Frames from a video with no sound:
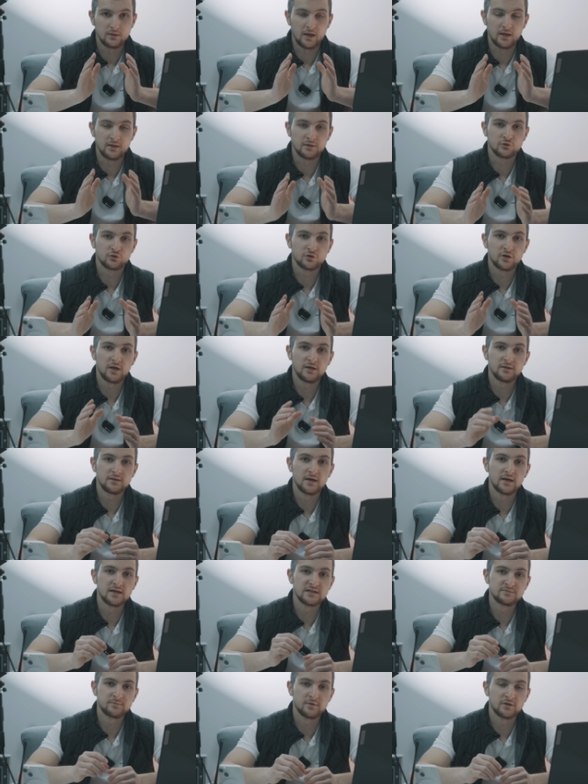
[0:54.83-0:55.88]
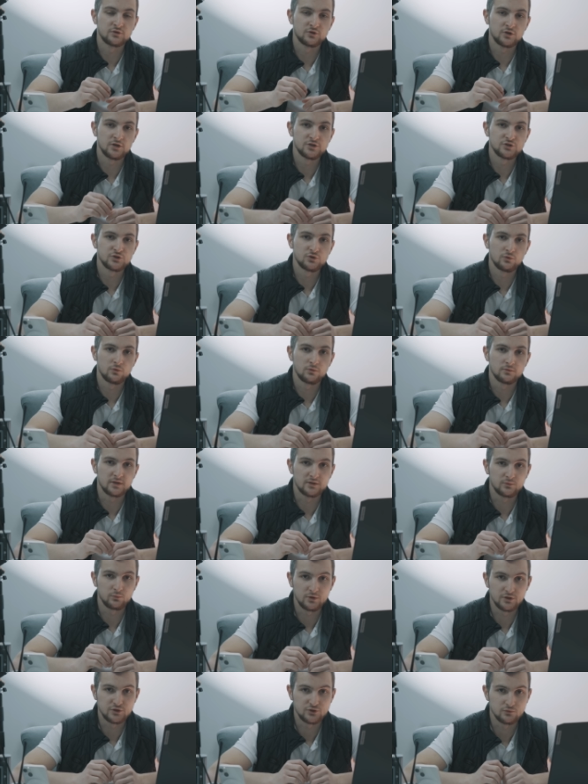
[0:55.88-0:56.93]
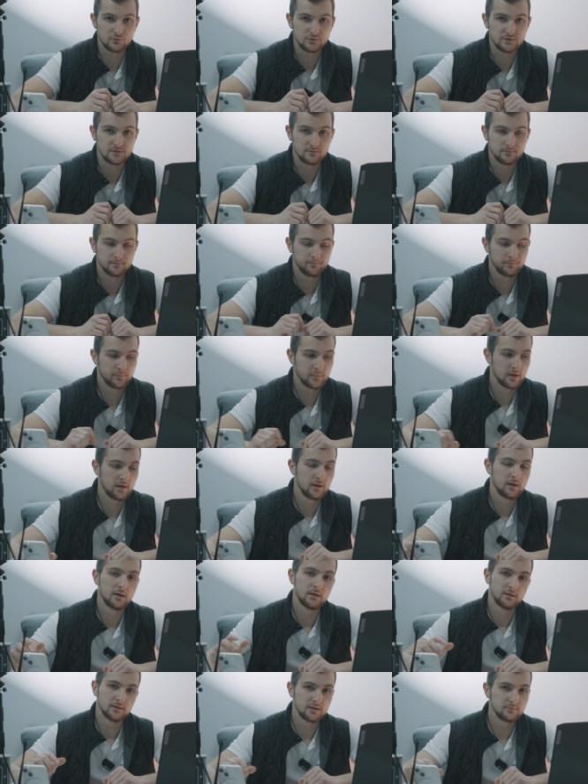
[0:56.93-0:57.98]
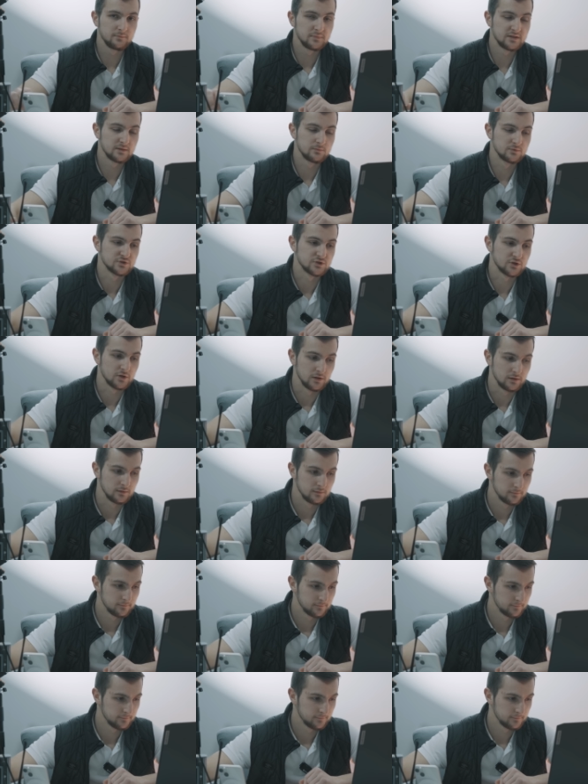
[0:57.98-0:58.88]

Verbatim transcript: and create the aspect ratio that we choose. Let me demonstrate.